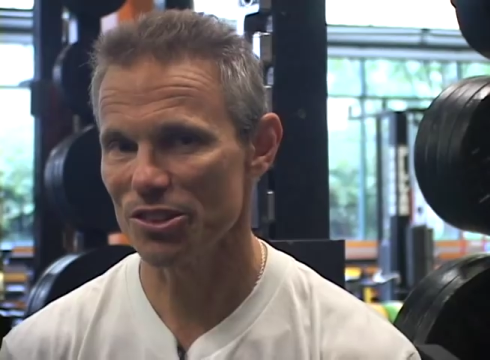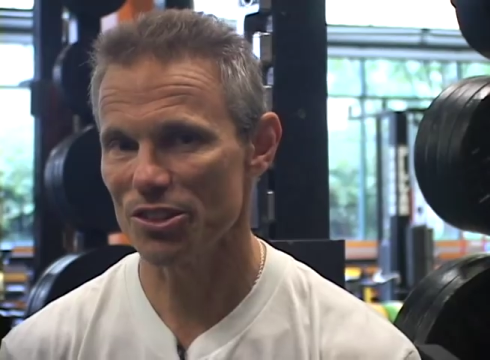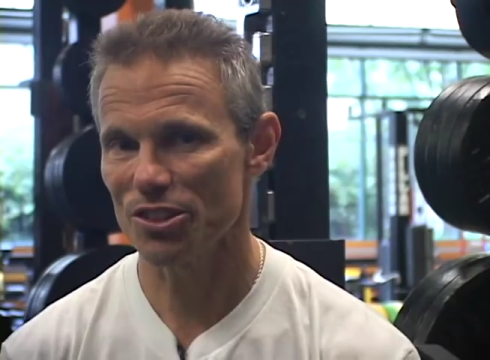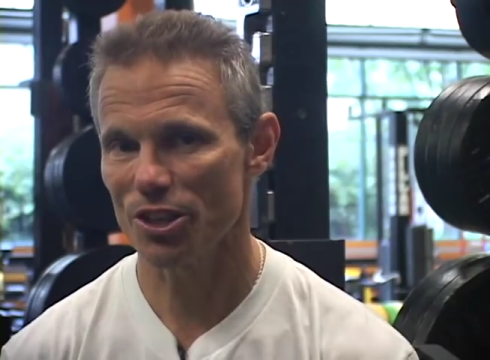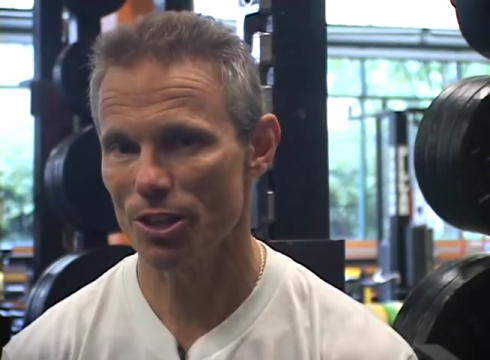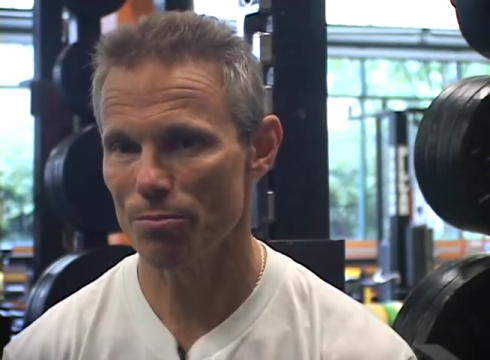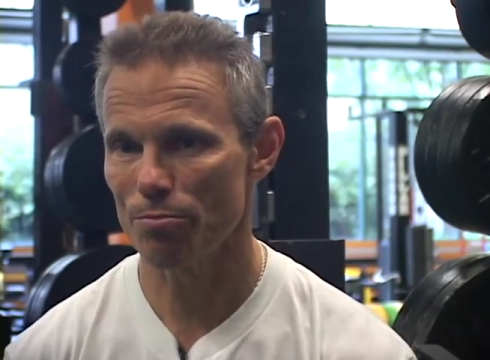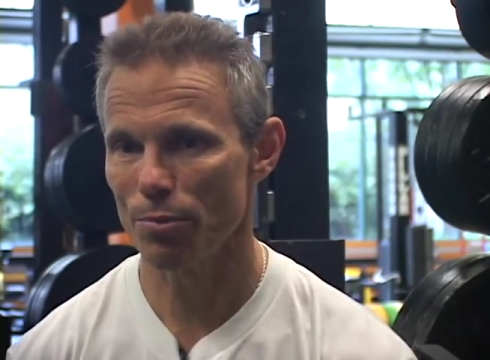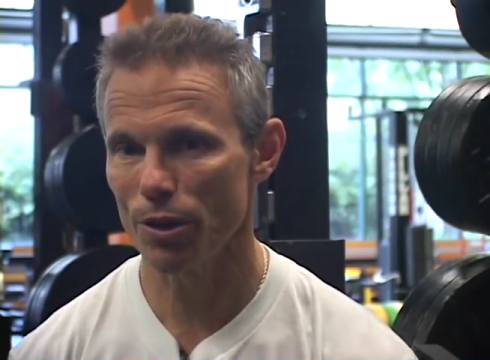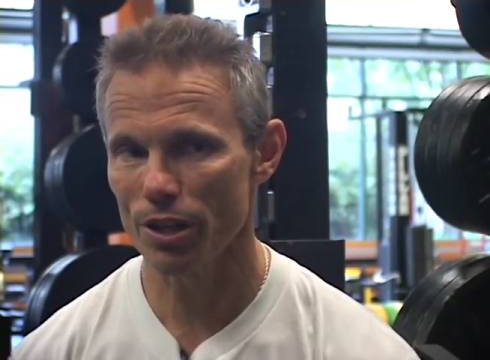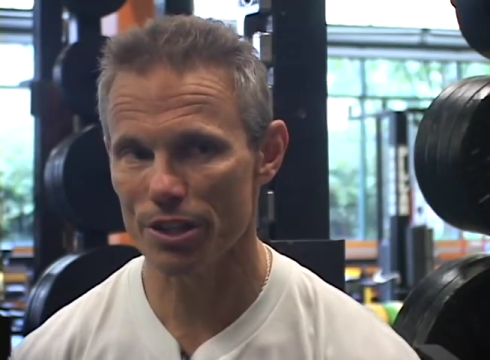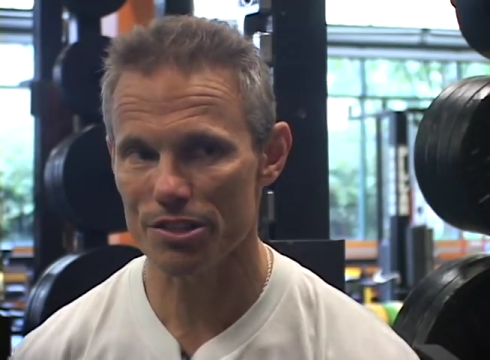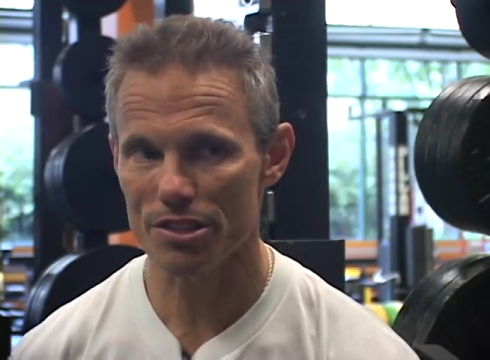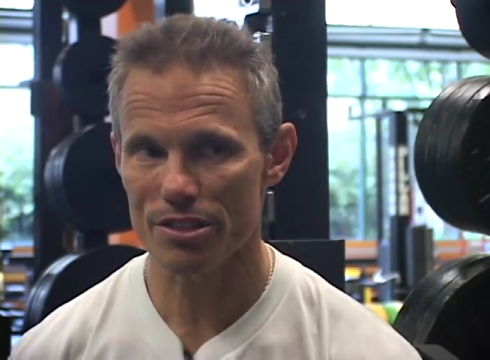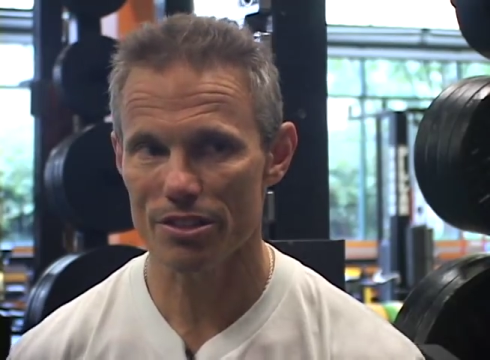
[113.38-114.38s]
the term
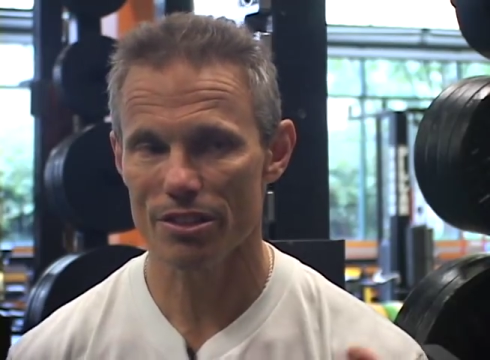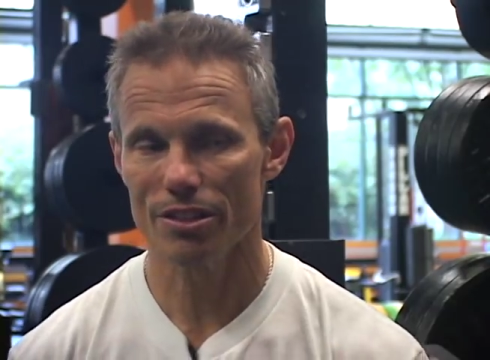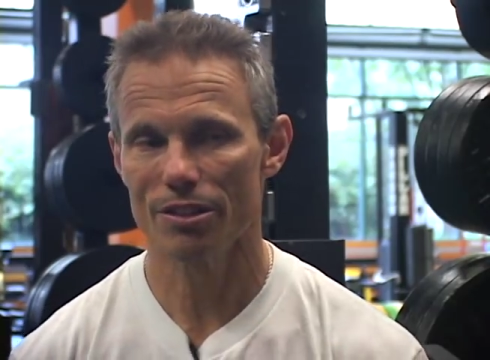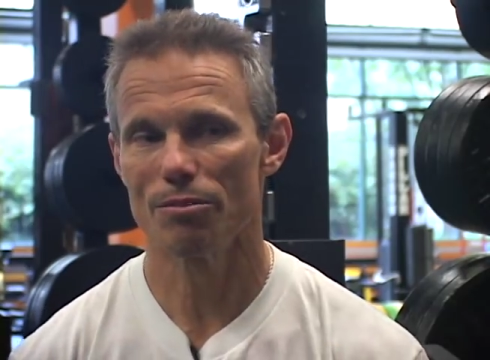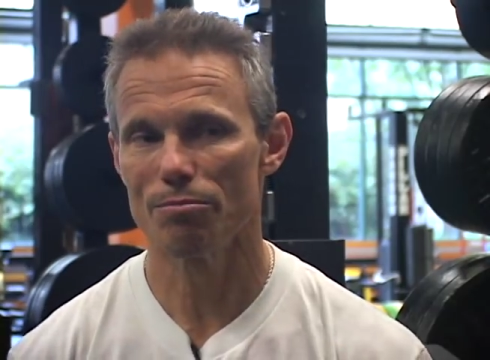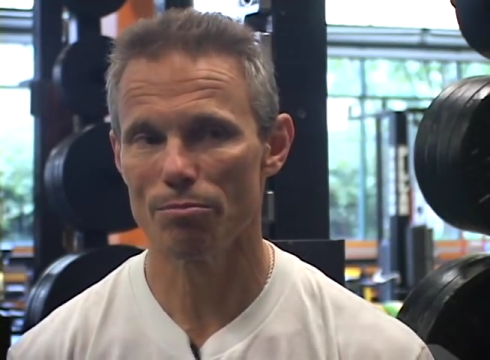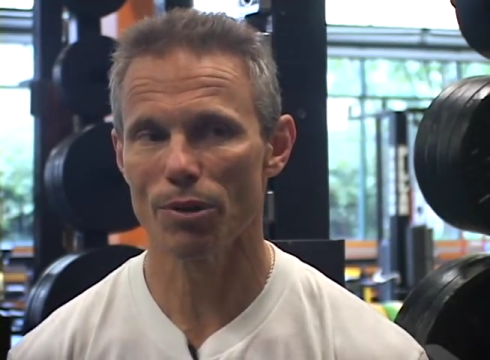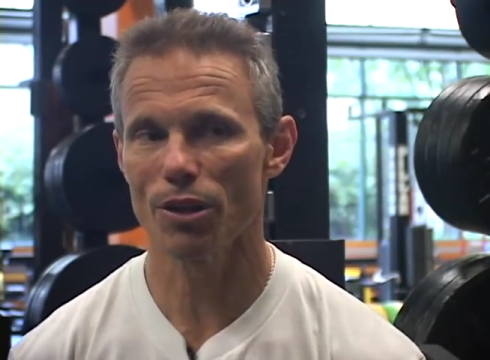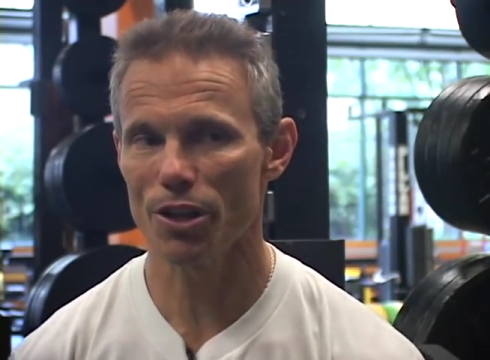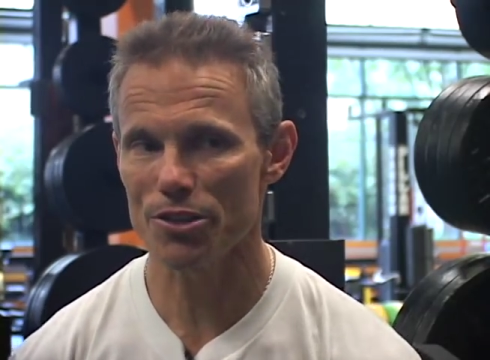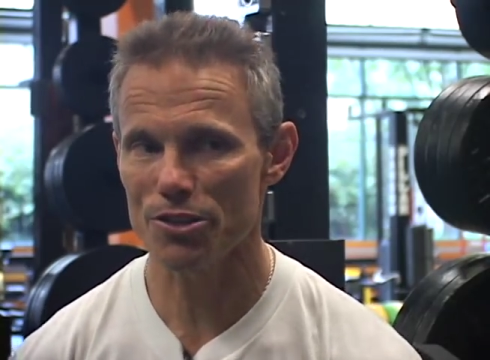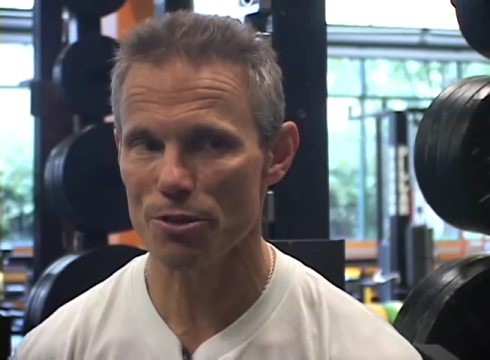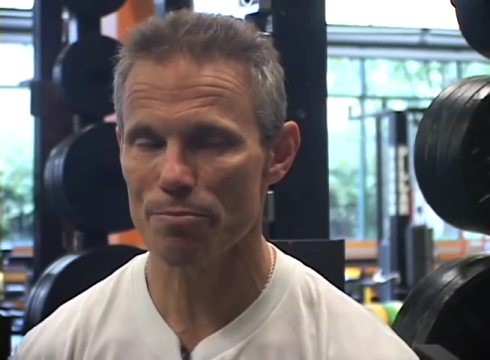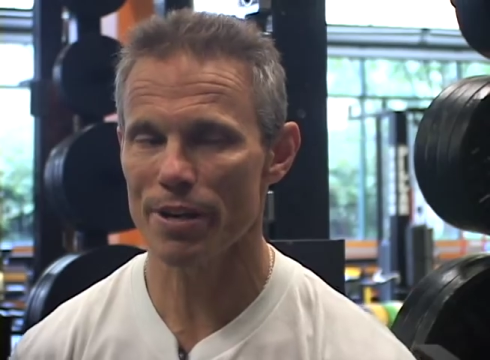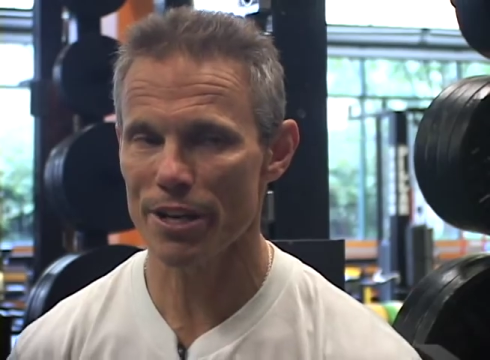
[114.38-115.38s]
bullets.
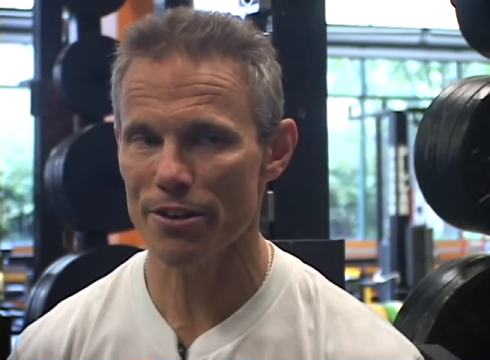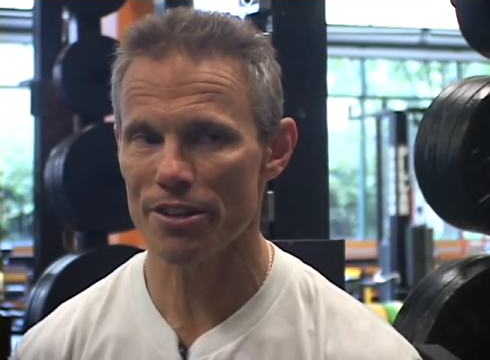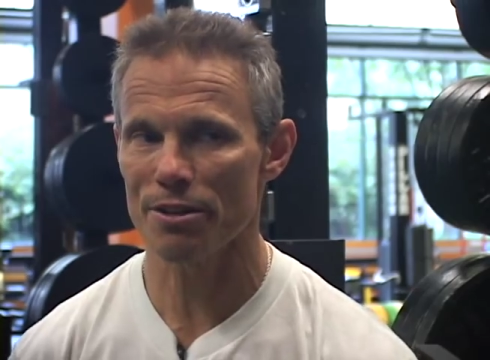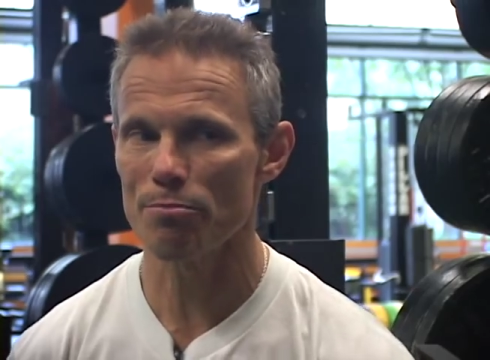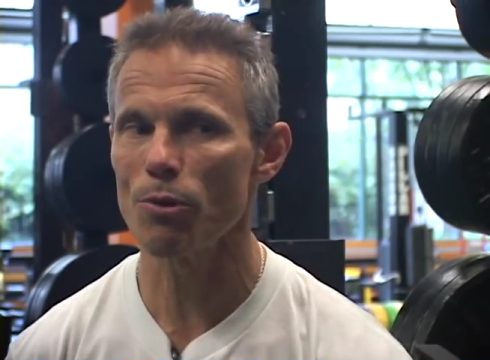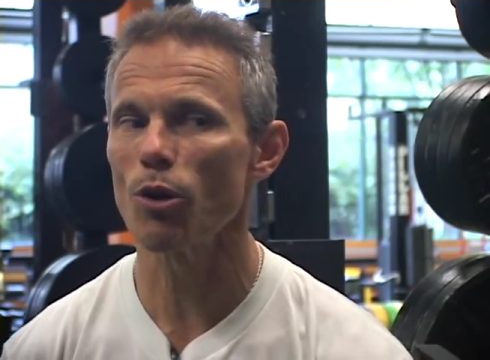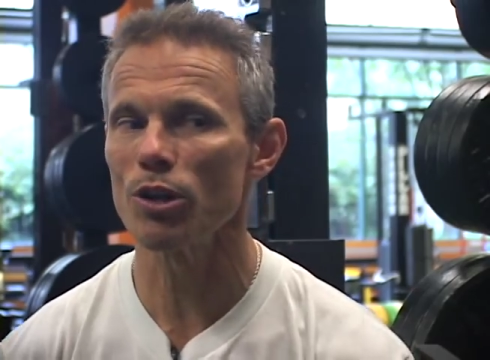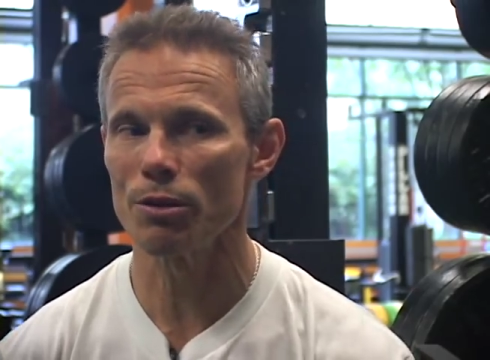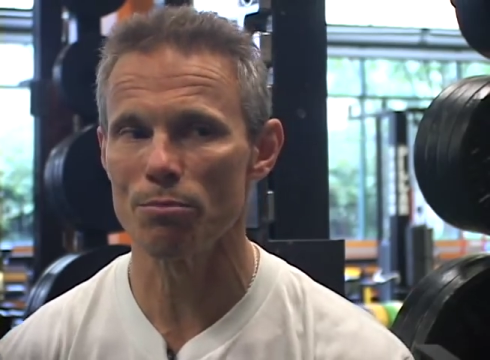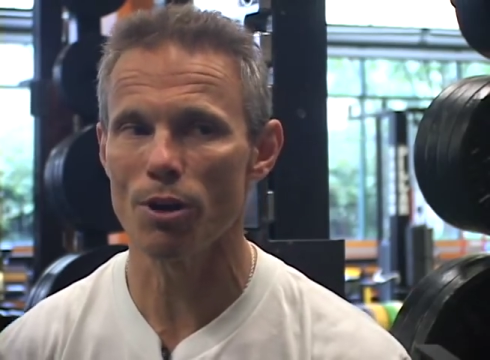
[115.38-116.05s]
Bullets are better than bowling